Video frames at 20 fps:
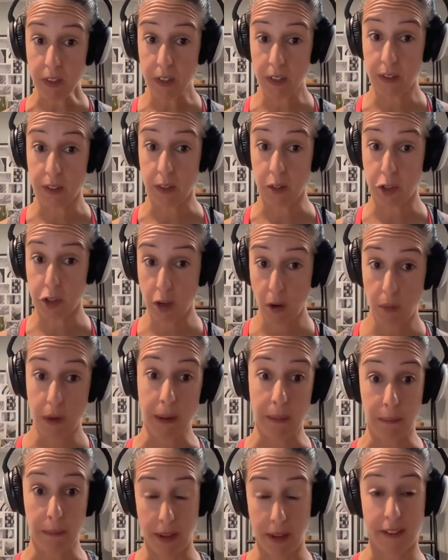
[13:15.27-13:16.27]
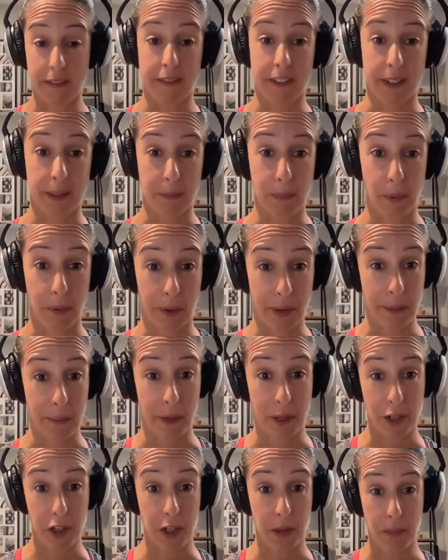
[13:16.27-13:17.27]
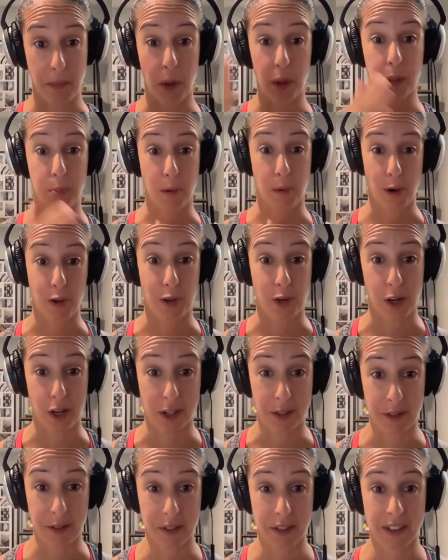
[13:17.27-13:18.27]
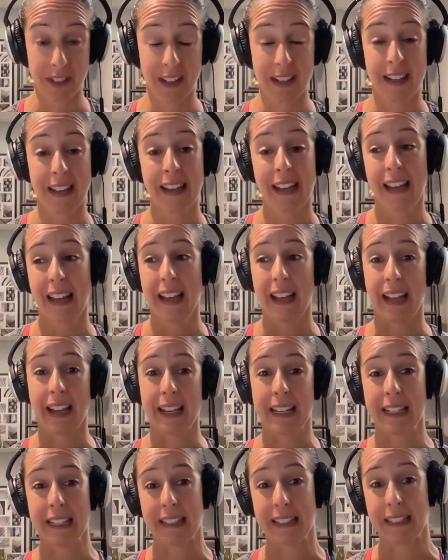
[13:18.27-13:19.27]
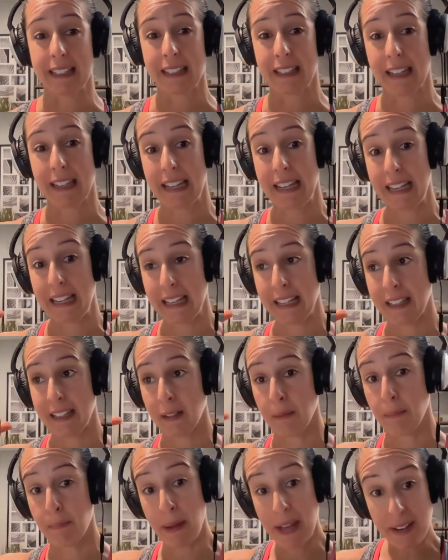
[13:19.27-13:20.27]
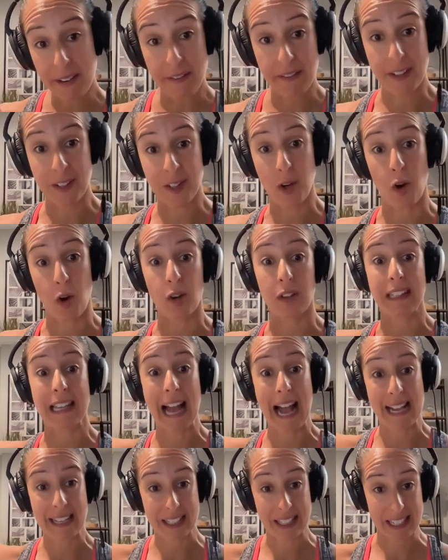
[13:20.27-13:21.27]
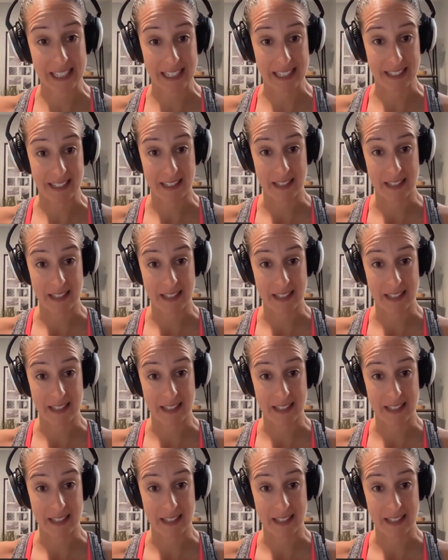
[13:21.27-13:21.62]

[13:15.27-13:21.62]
they're showing benefit pretty much in most protocols, and the benefits are lasting.